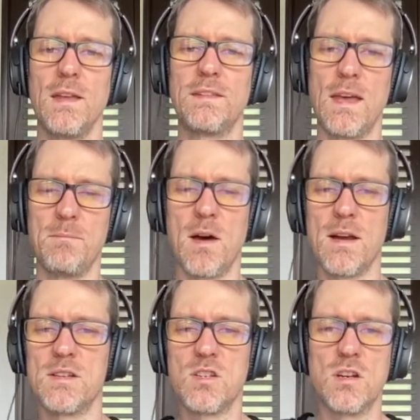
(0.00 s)
Set
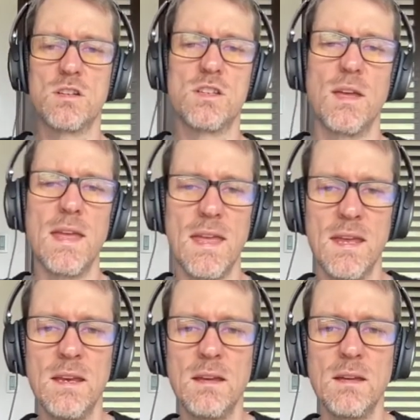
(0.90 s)
monitor to
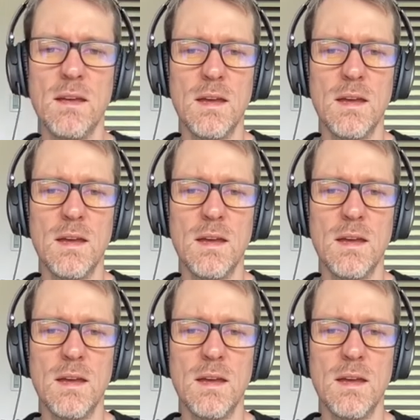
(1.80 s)
in.